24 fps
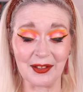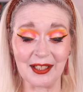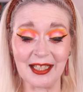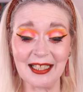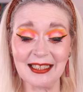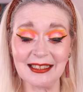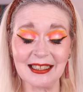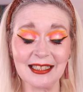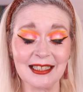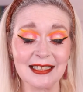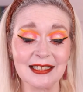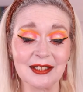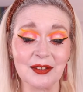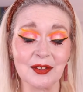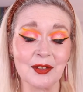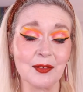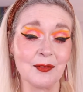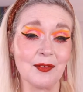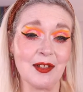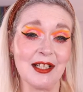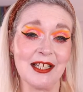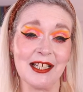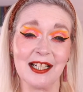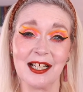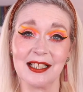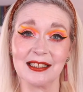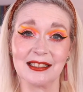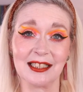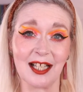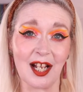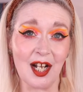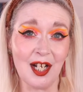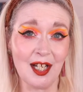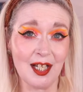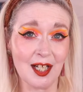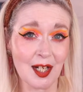These are the sort of videos
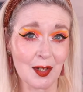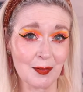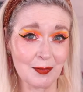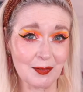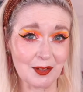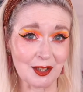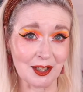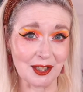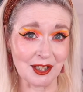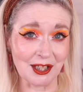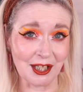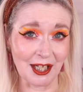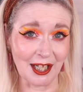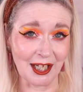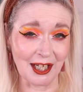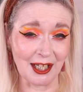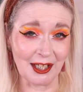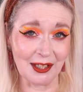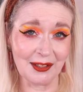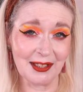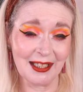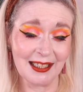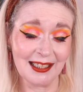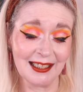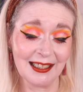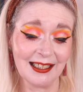that I love to do.